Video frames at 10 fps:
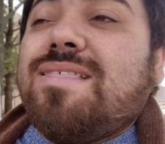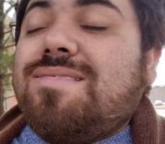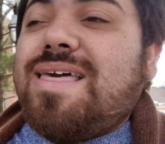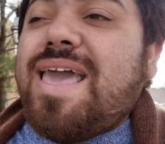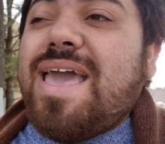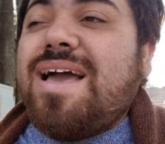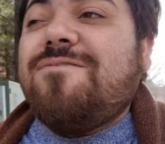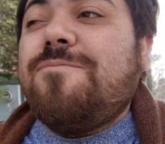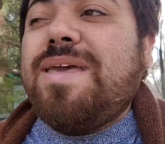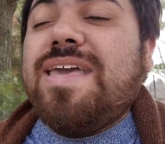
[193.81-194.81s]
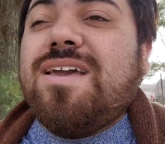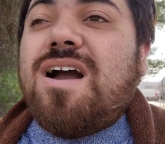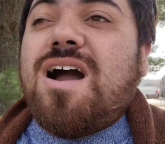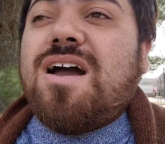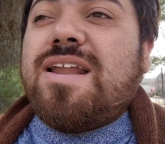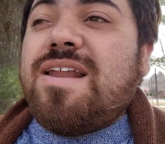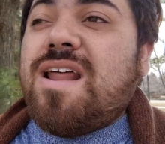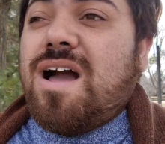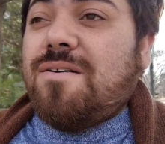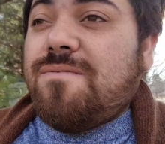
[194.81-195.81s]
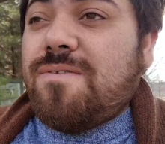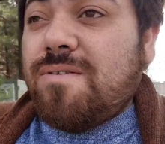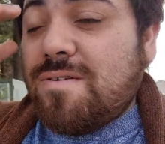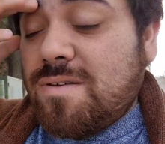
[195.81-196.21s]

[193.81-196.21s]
they have been on and off,